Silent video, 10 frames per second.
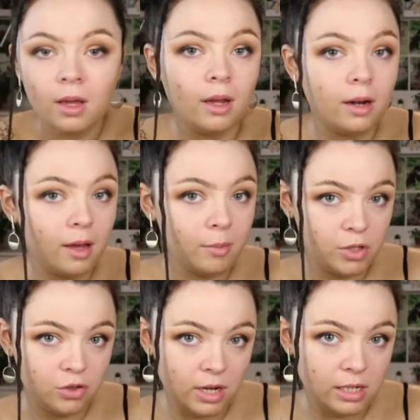And I have my
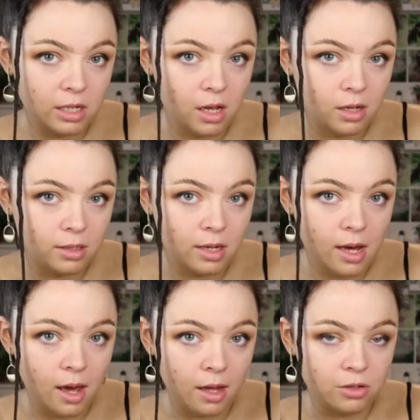dreads on
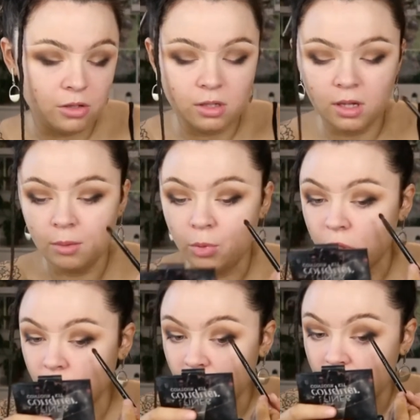today, just in a
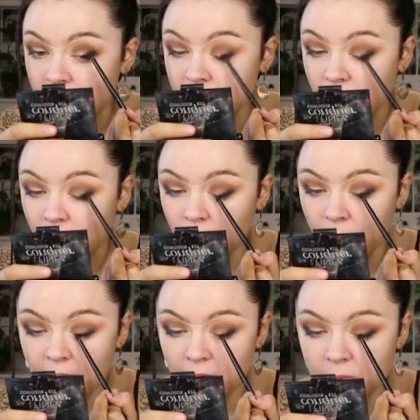bun. My hair's soaking
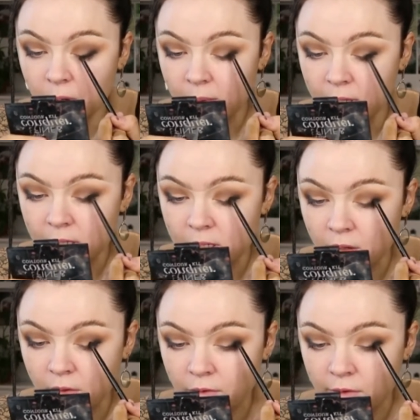wet, this probably isn't
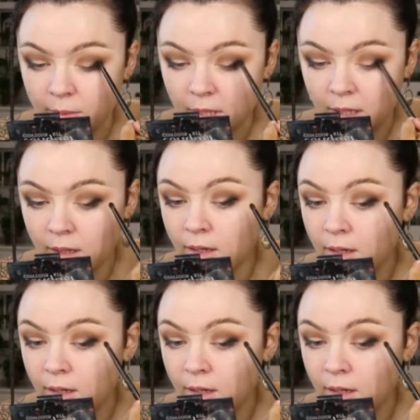good for me.